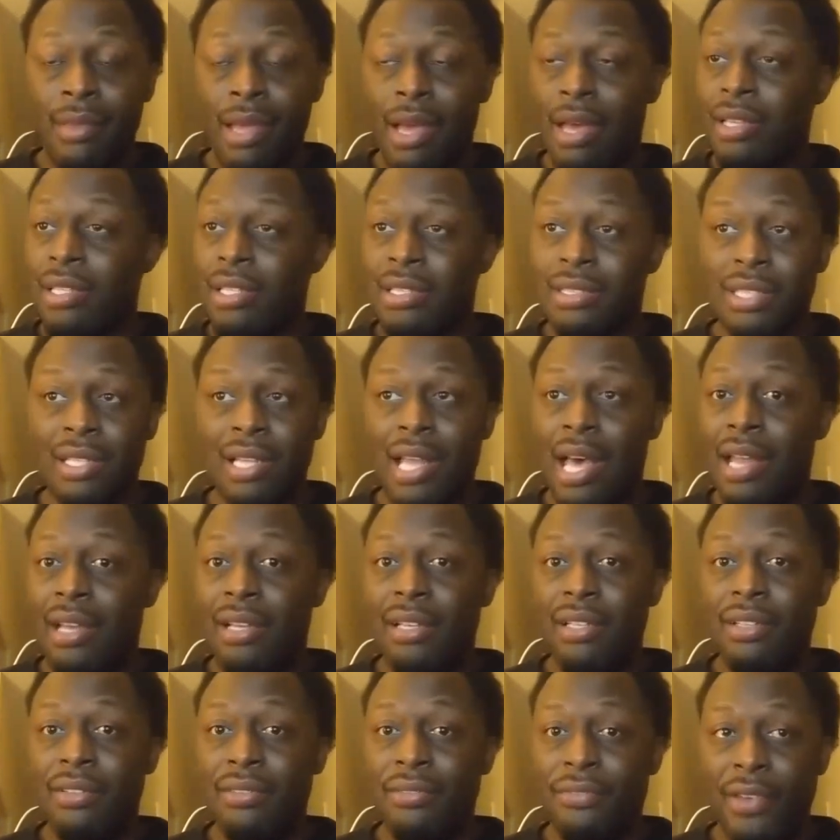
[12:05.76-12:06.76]
now is a
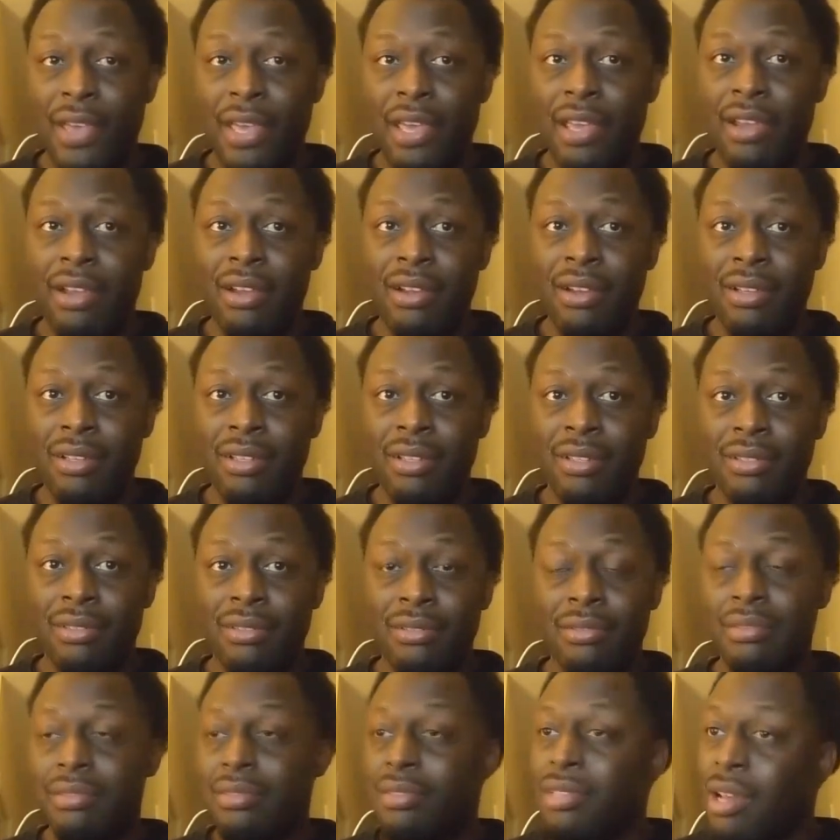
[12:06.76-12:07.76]
lot of this fear?
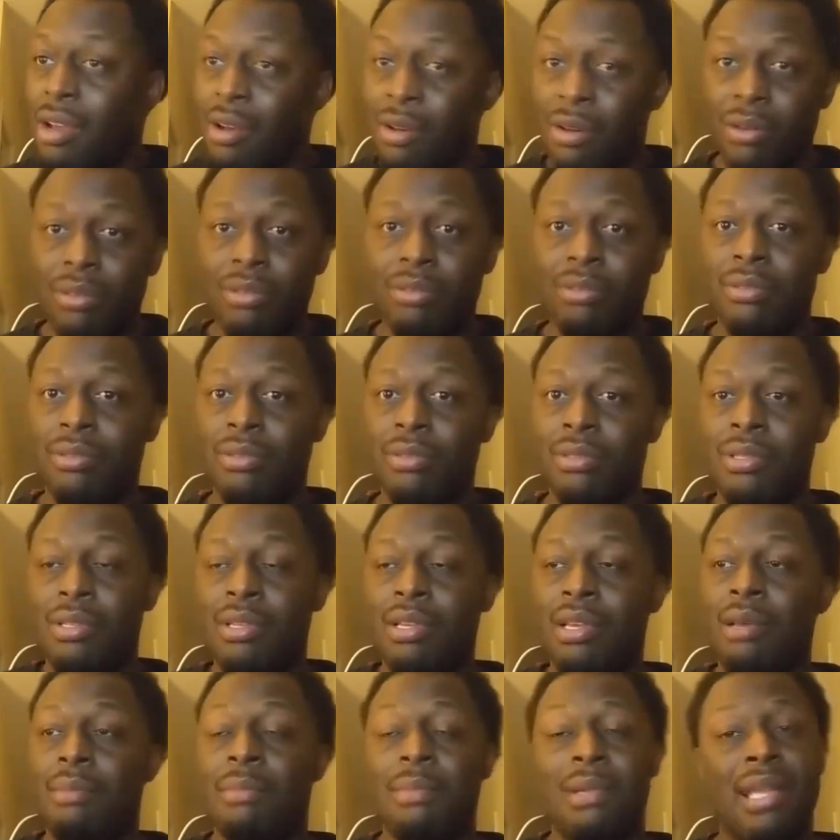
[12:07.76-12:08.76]
No,
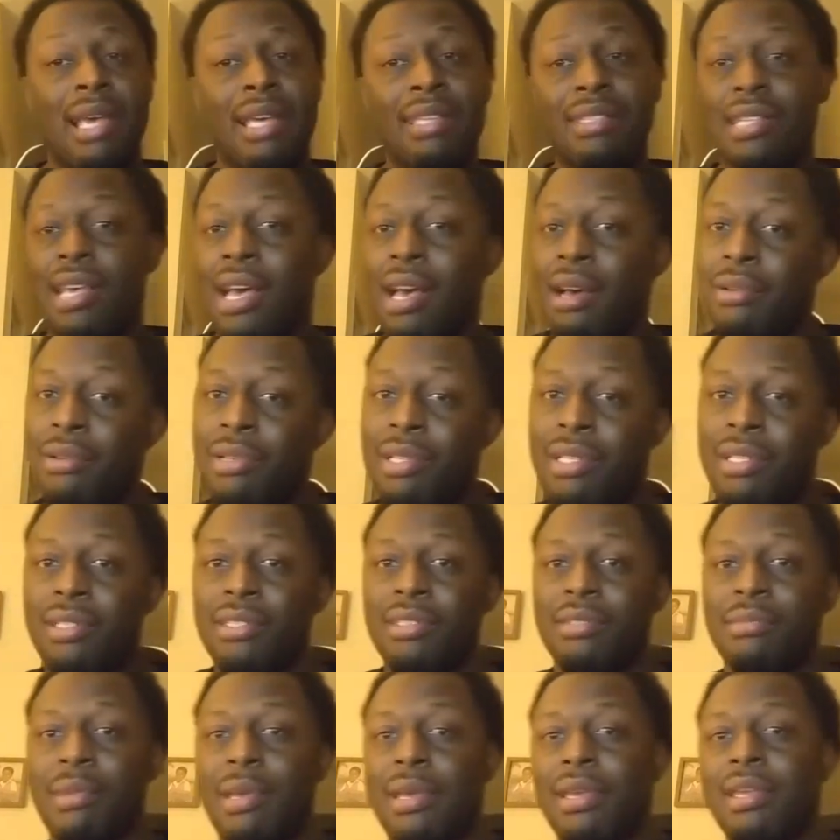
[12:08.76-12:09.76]
but that's how it
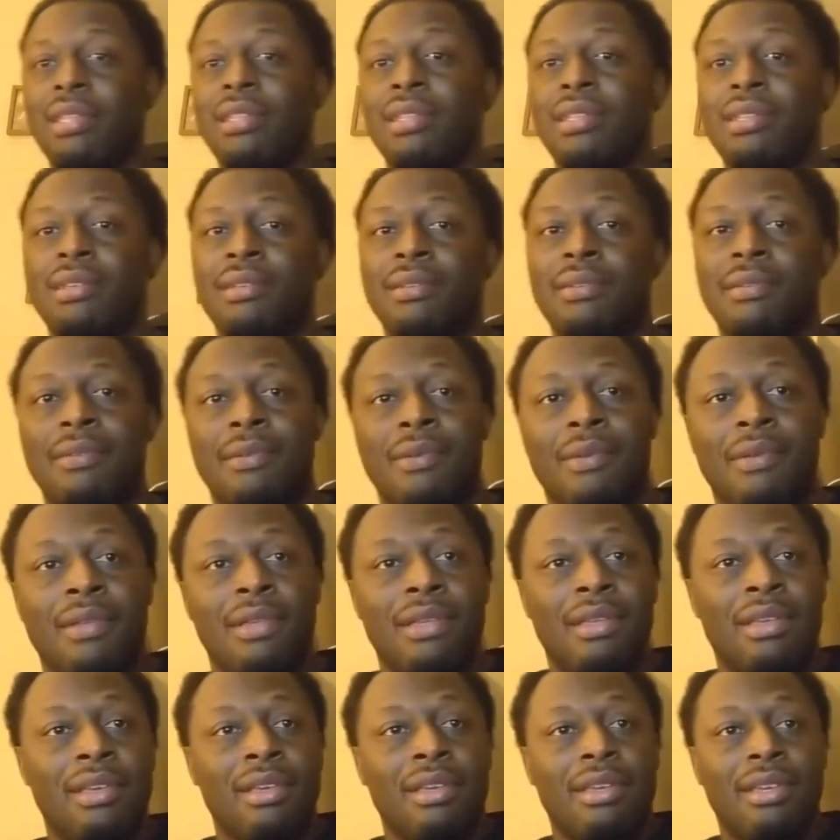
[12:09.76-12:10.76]
is, man.
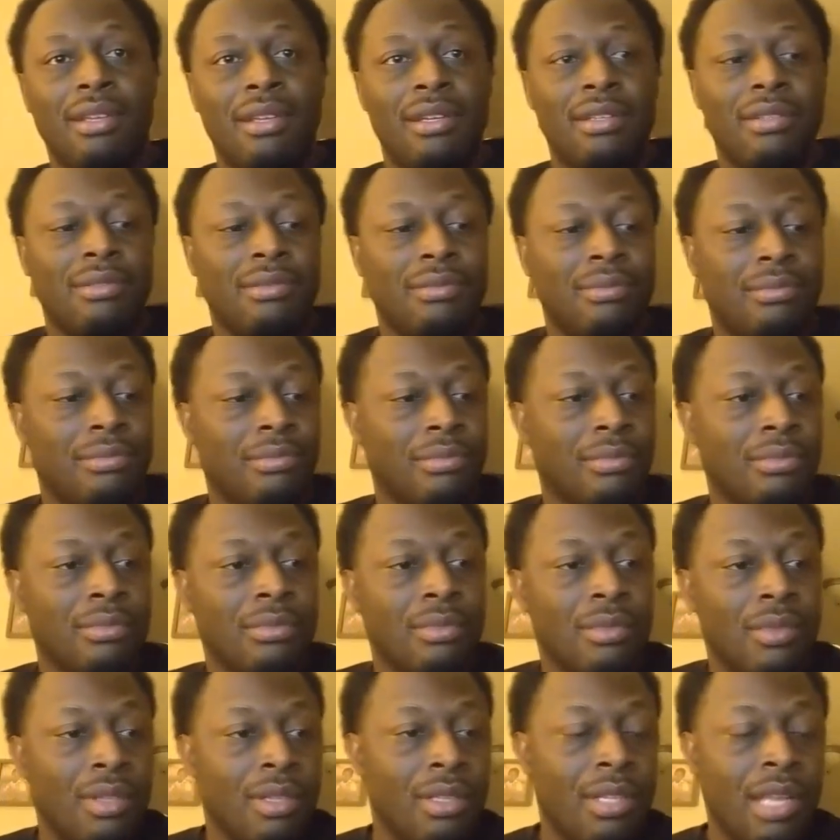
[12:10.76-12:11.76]
You know,
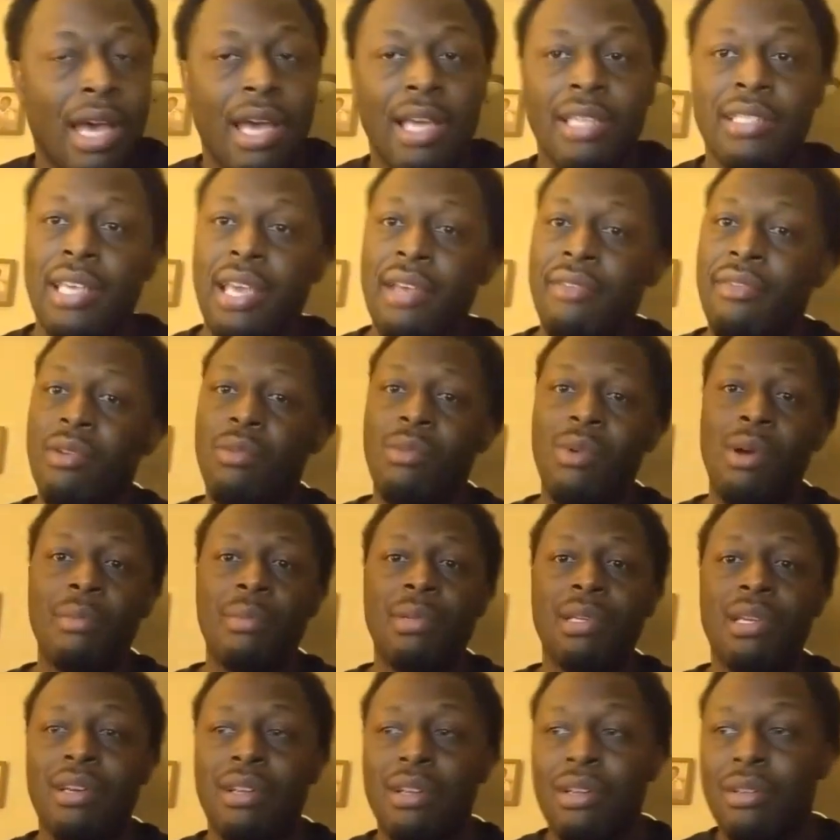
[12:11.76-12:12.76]
now is every
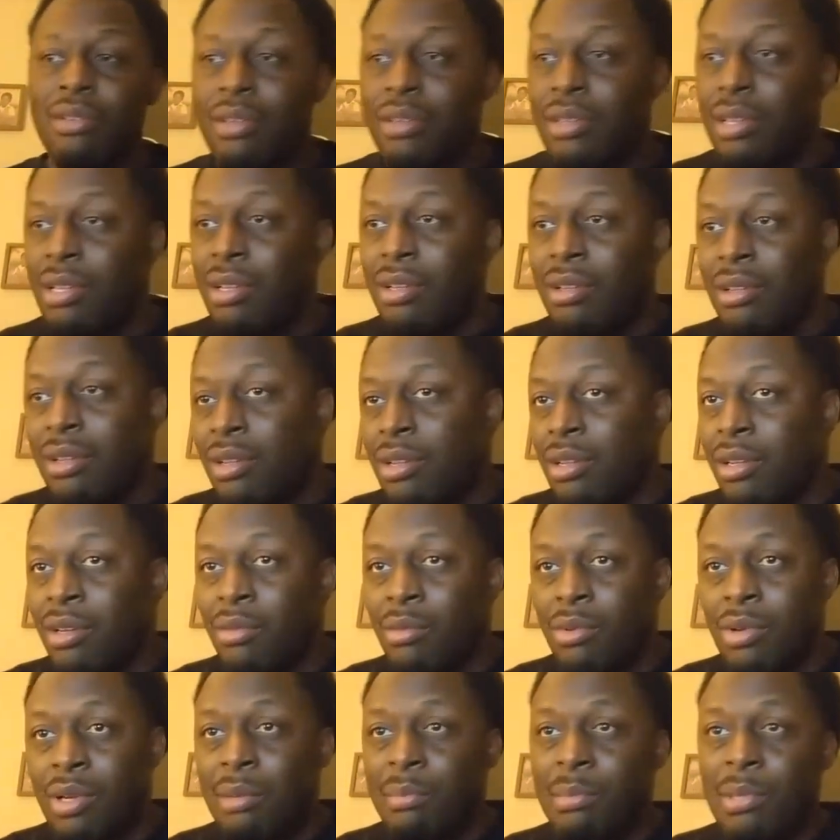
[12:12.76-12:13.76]
woman gonna
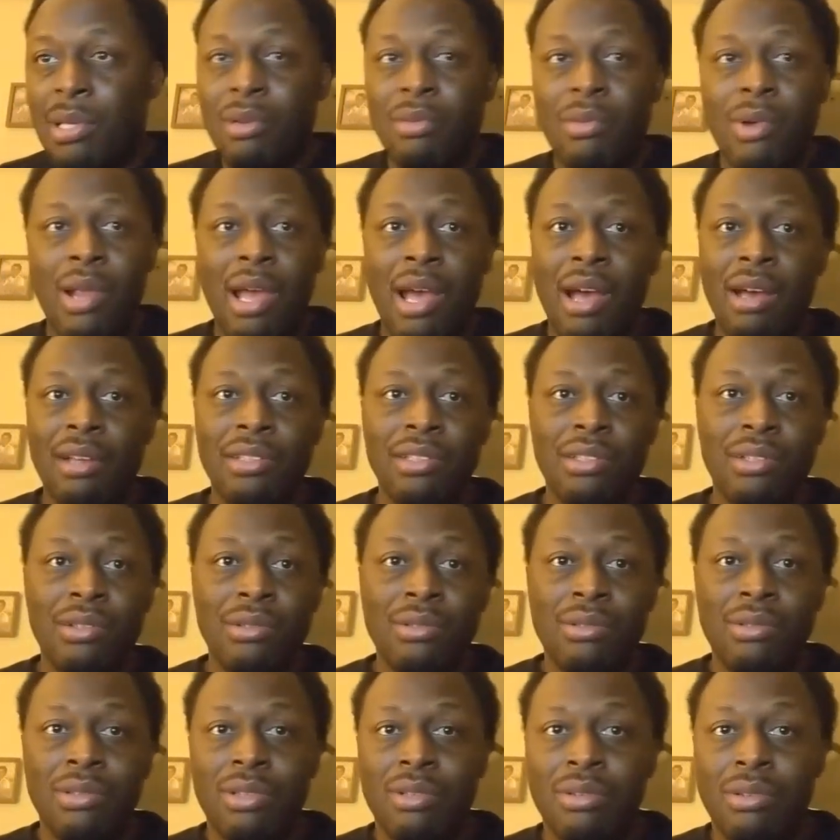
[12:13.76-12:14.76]
want to be around
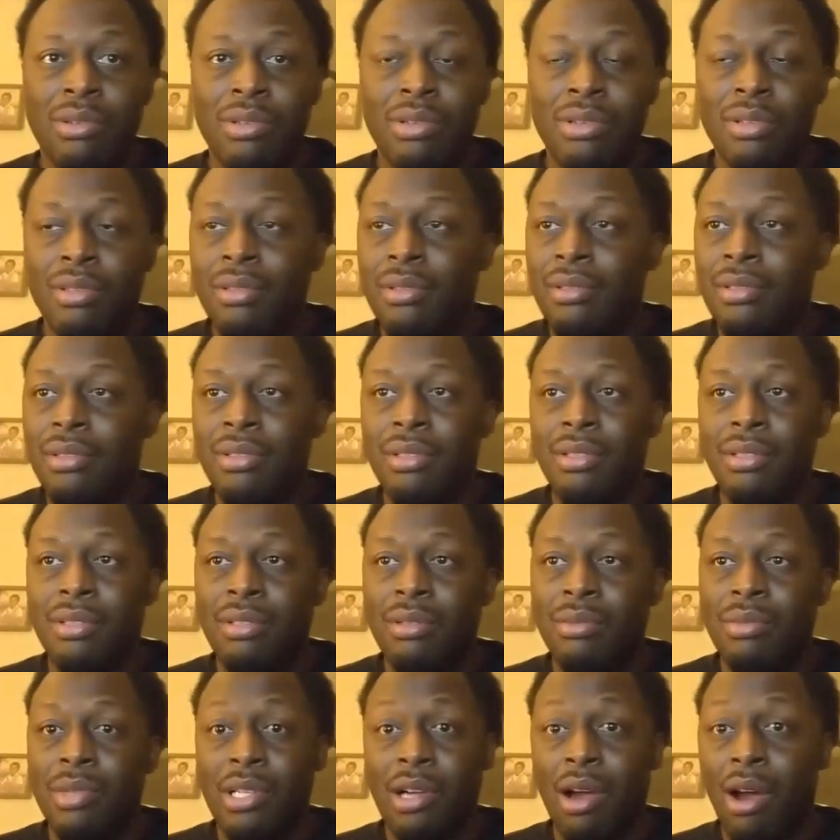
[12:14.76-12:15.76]
you
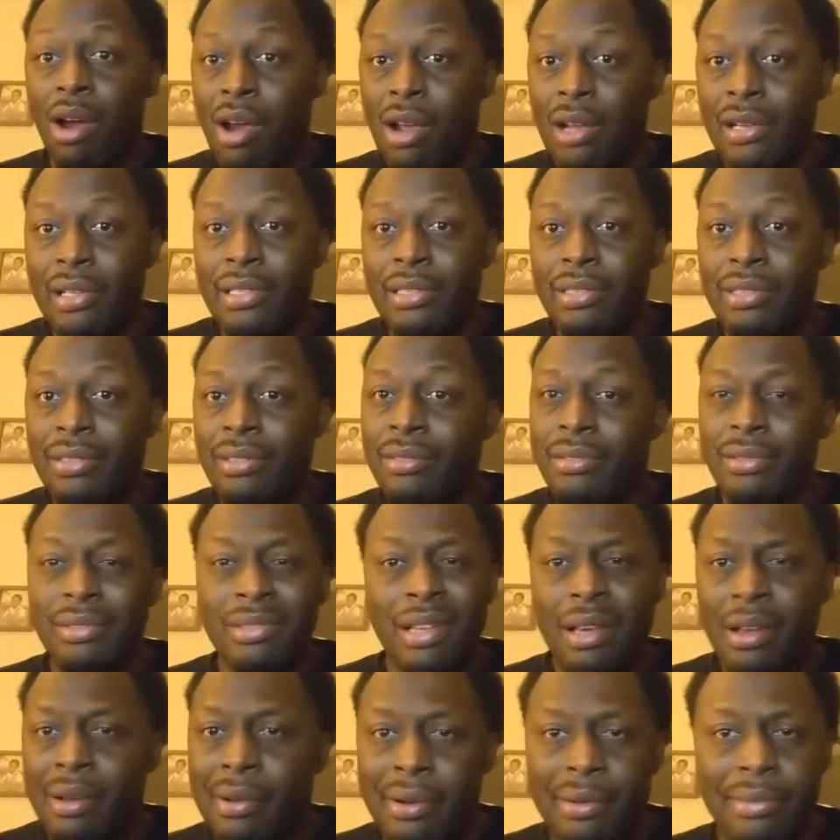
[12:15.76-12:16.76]
regardless?
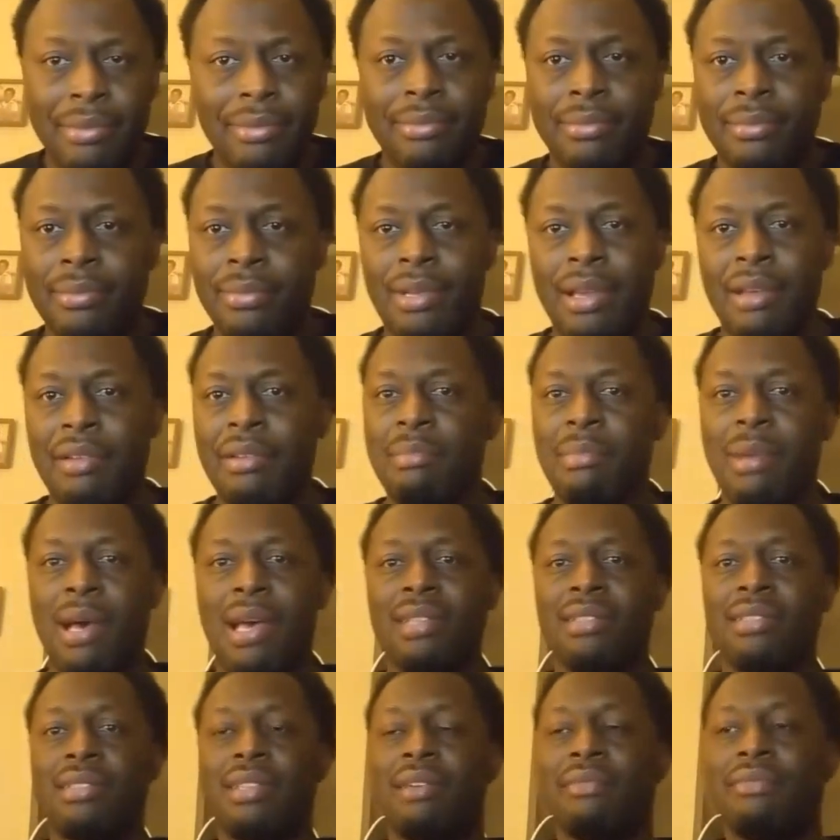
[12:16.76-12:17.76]
No,
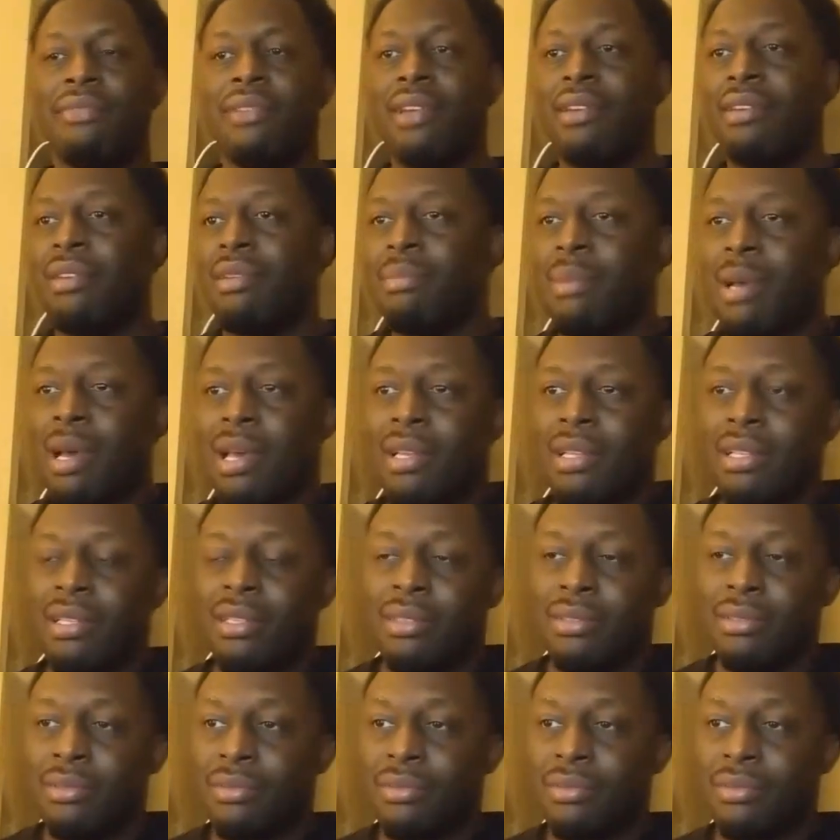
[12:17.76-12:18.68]
everybody's not for everybody,